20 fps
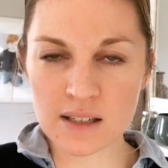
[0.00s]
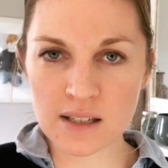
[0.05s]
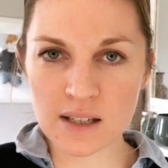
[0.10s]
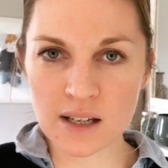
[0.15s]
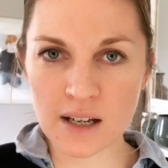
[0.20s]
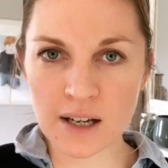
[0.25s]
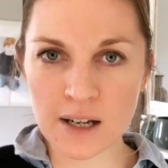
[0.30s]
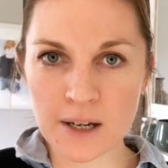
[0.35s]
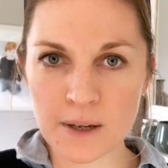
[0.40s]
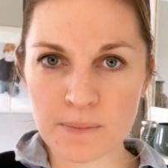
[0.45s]

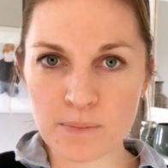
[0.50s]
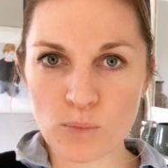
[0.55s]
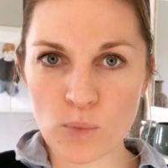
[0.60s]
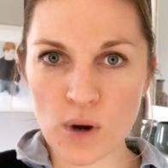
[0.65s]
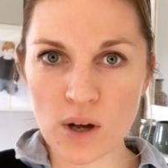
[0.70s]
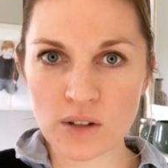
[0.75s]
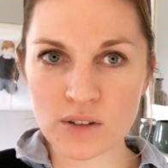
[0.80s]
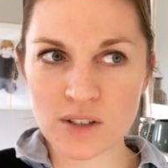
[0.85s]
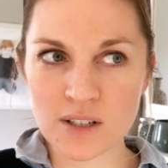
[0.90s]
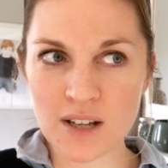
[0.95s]
Well,
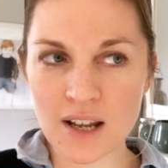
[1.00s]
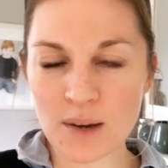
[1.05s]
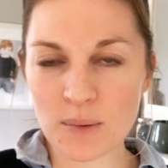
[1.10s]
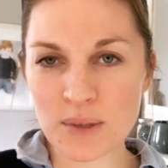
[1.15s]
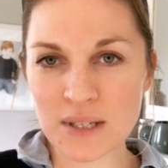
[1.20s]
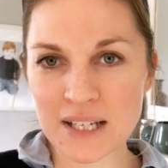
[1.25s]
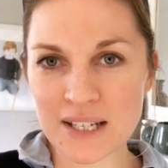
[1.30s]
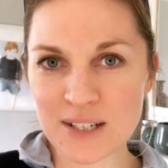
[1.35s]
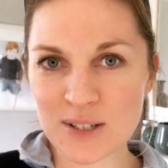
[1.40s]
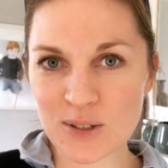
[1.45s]
today we did
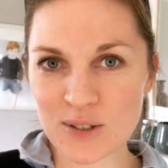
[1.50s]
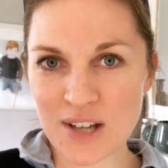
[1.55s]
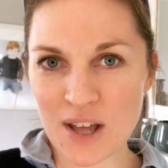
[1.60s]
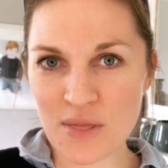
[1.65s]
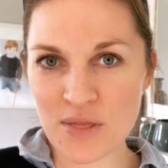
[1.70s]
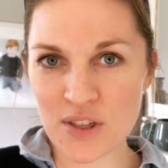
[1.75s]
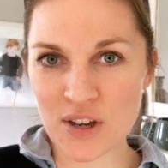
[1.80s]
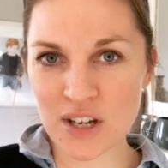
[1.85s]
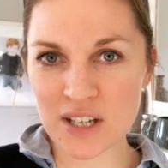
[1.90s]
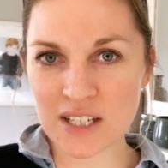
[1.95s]
until
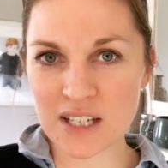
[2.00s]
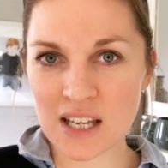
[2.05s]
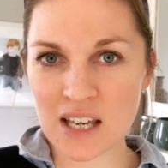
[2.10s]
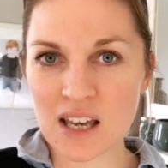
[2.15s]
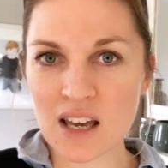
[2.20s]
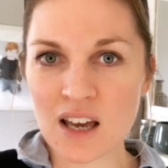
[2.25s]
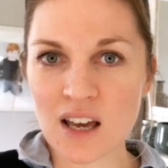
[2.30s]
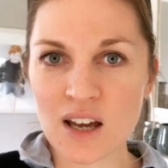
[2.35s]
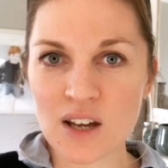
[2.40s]
10:30.